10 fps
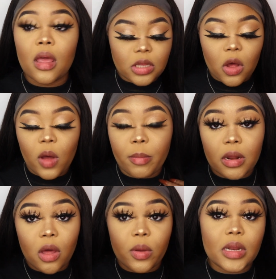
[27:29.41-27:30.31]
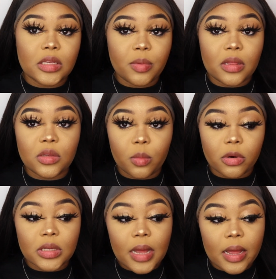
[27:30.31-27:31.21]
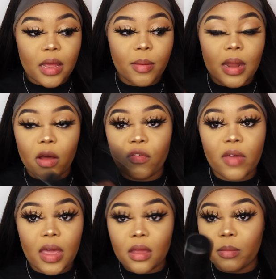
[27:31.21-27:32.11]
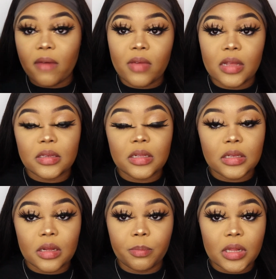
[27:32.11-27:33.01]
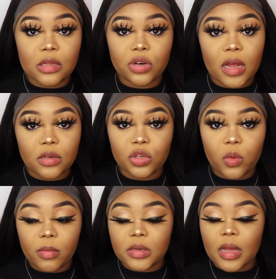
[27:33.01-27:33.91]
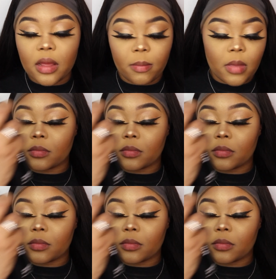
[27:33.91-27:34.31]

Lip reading: So I'm gonna go in and spray this one more time, and I'll fan my face until it's completely dry, just one more time.